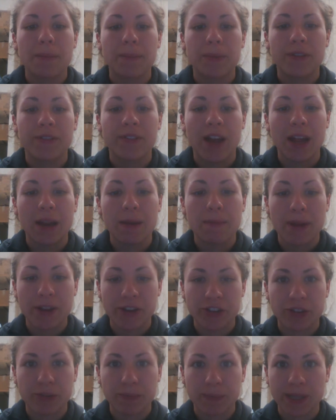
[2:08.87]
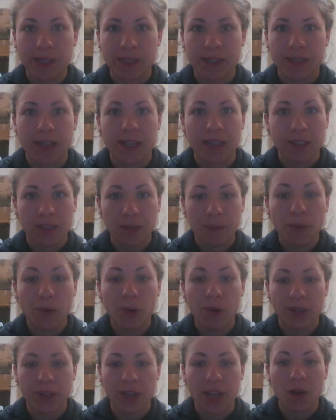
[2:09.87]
provide measurements that support